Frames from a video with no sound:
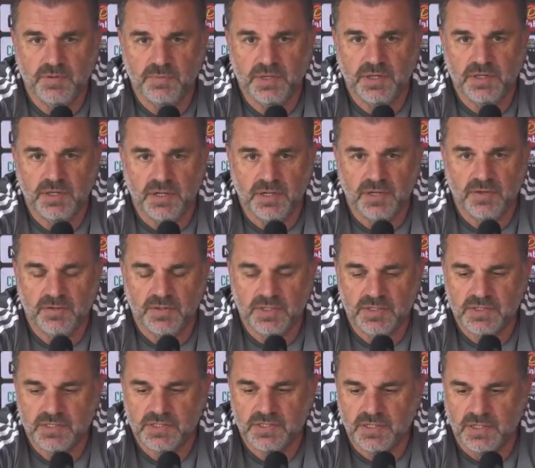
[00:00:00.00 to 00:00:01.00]
I mean, you know,
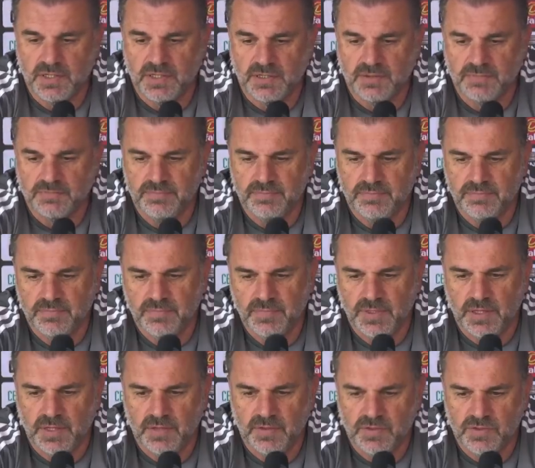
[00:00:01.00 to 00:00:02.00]
it's you
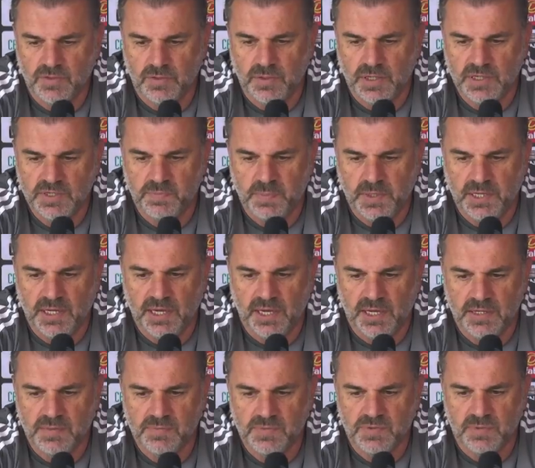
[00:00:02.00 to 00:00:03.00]
know, there's always big
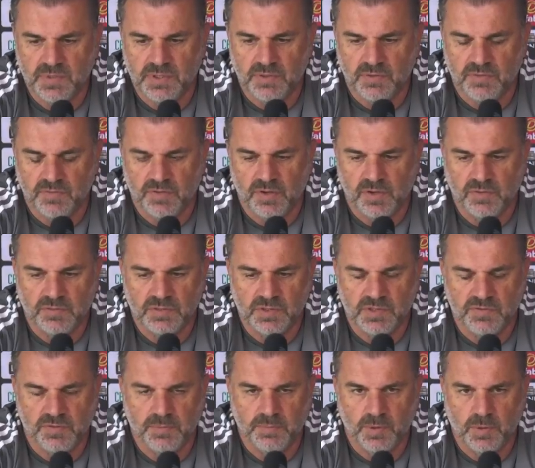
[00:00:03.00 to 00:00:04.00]
games when you're involved in
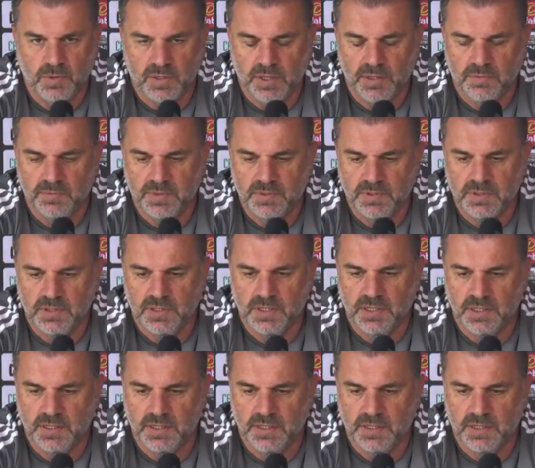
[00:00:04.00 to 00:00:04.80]
this football club, and